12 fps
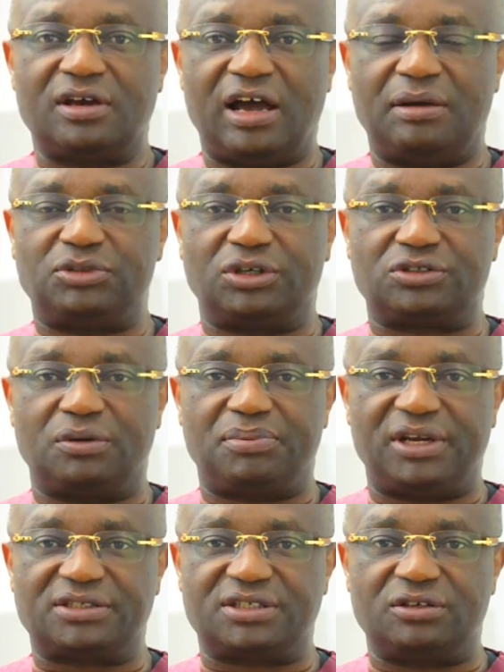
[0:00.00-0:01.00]
I'm Dr.
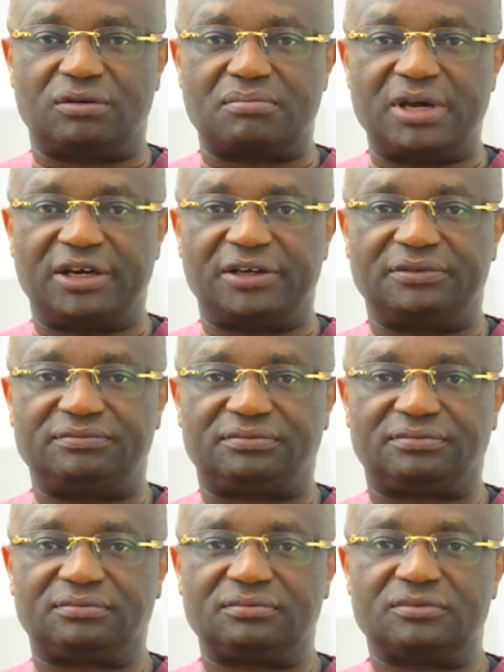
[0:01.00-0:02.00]
Blessing Okperi,
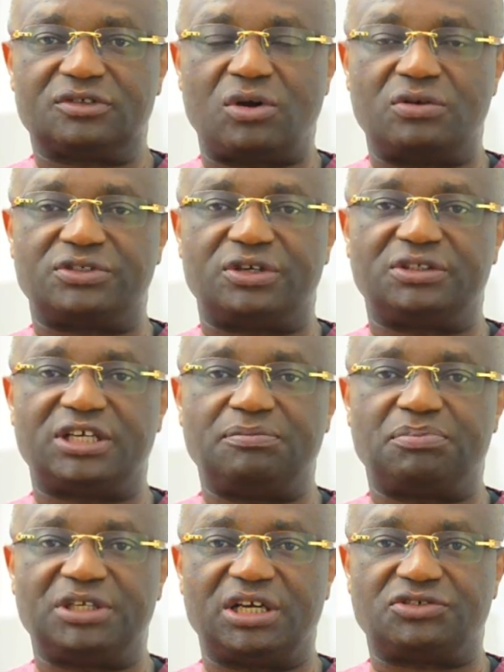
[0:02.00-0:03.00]

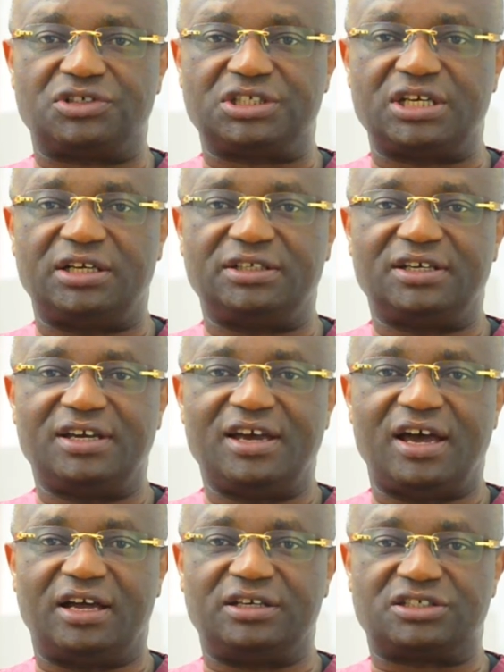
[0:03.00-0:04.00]
consultant pediatrician
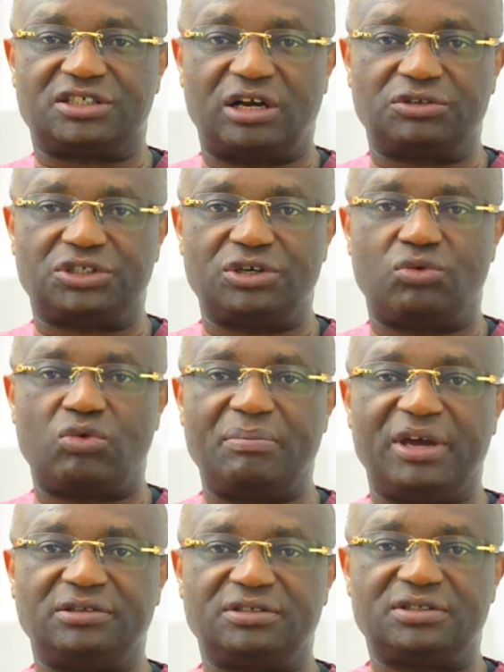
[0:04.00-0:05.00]
at the South Shore
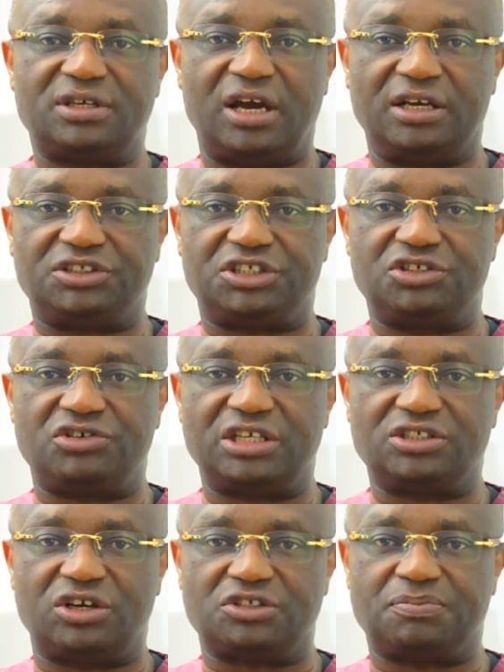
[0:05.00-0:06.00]
Women's and
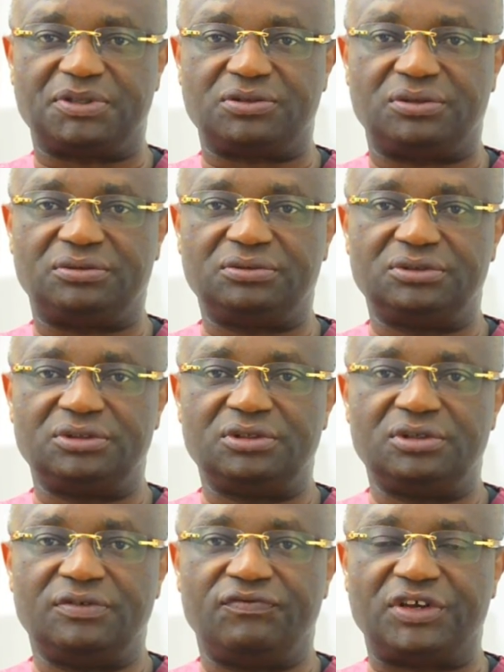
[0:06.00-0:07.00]
Children's Hospital,
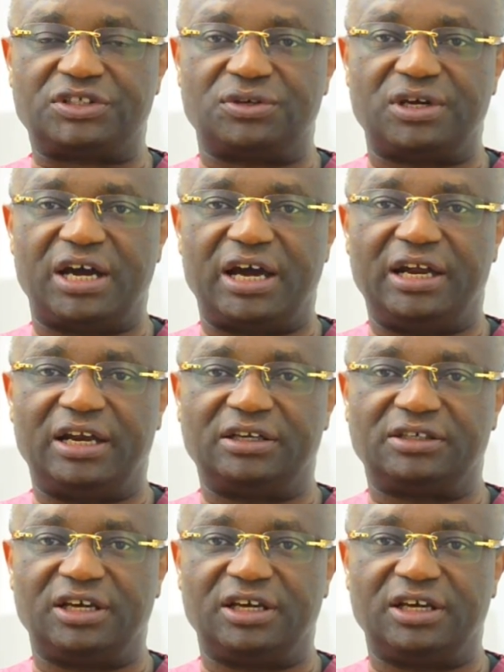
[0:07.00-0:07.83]
Victoria Island,